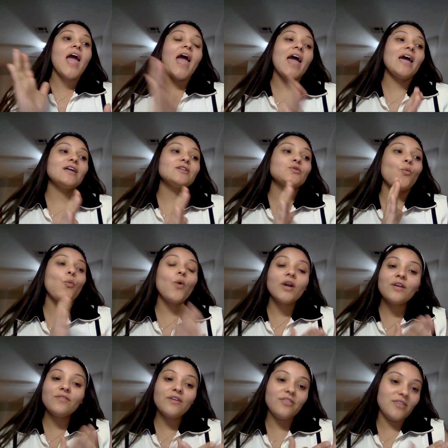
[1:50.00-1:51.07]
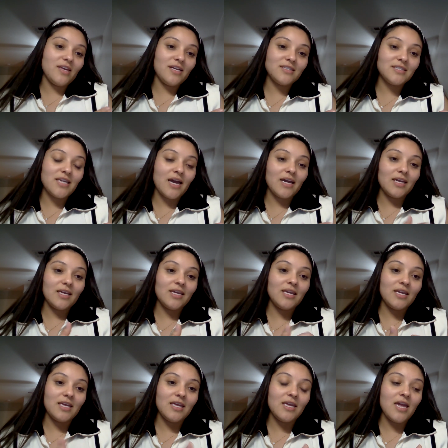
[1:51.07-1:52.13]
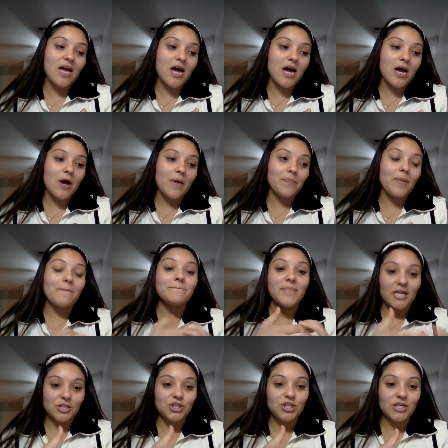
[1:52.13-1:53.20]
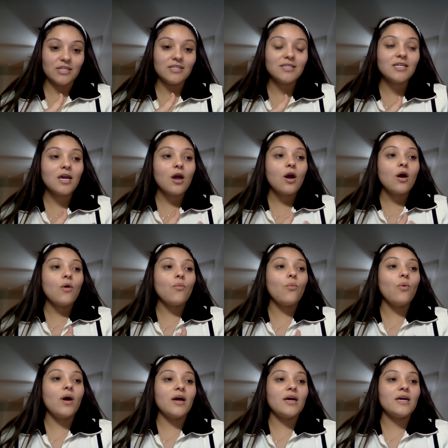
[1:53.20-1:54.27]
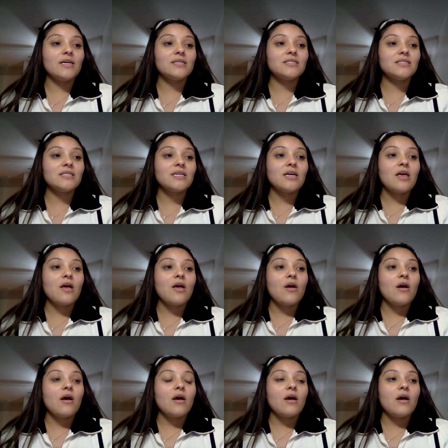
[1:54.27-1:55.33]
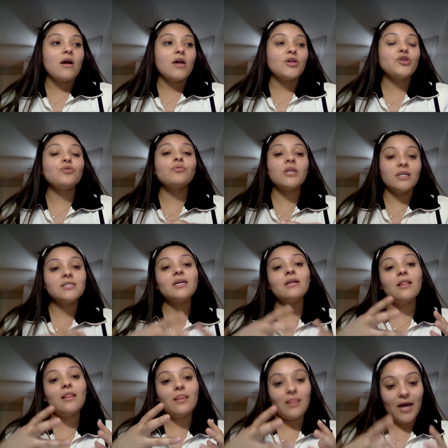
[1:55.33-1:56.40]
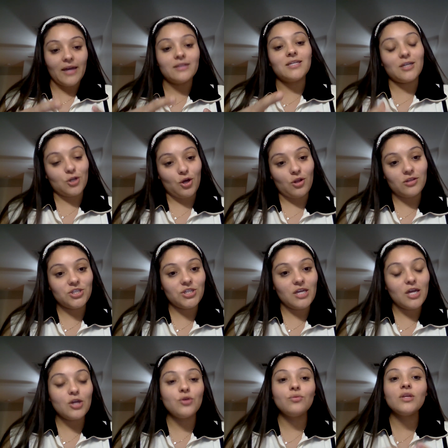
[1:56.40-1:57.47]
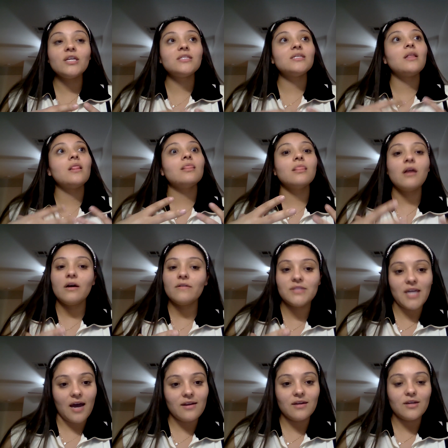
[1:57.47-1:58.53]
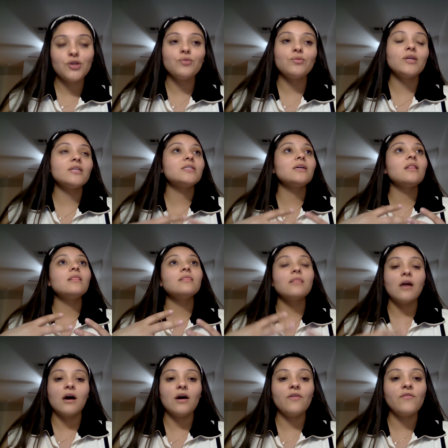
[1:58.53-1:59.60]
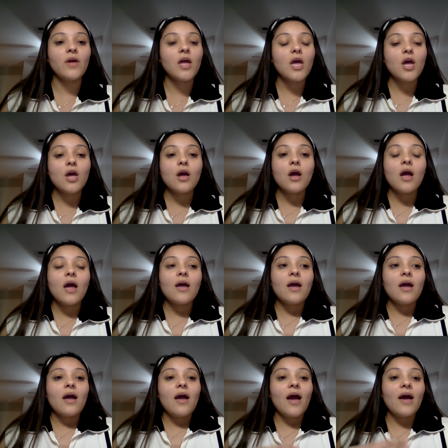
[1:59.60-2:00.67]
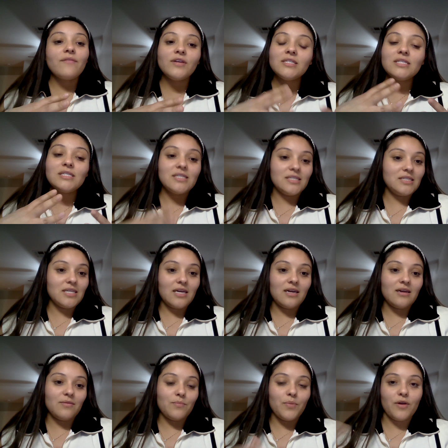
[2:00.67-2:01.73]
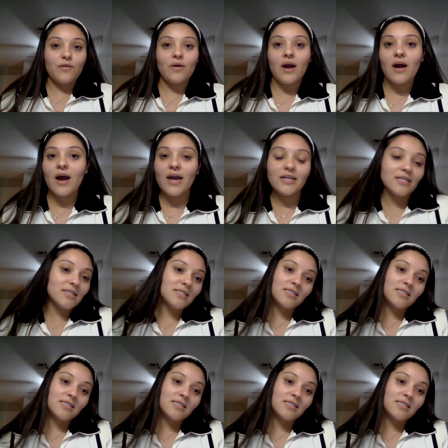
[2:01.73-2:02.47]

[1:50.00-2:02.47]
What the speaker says: And one of the things that he mentioned was you need to like technology. You need to love data. You need to love having to sit behind